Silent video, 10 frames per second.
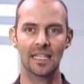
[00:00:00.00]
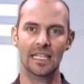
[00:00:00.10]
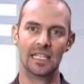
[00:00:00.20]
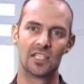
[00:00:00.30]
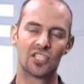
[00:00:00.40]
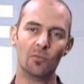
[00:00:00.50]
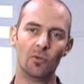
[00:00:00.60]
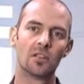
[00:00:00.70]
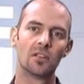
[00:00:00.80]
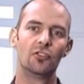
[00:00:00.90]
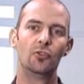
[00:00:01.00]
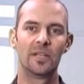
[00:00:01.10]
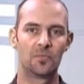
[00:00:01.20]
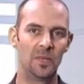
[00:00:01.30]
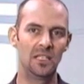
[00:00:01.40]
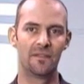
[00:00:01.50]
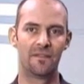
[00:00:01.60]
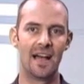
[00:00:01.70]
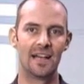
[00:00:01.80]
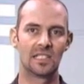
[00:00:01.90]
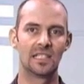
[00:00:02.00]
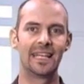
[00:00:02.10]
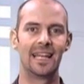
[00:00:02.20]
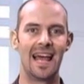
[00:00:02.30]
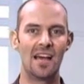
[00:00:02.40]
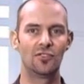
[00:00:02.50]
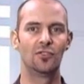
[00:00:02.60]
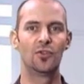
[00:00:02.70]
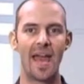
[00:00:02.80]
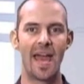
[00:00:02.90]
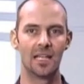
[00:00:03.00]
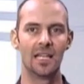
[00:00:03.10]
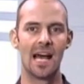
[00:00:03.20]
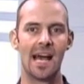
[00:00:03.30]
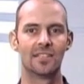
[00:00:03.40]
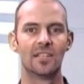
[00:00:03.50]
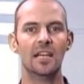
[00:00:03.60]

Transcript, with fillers: It's a small little USB device that allows you to analyze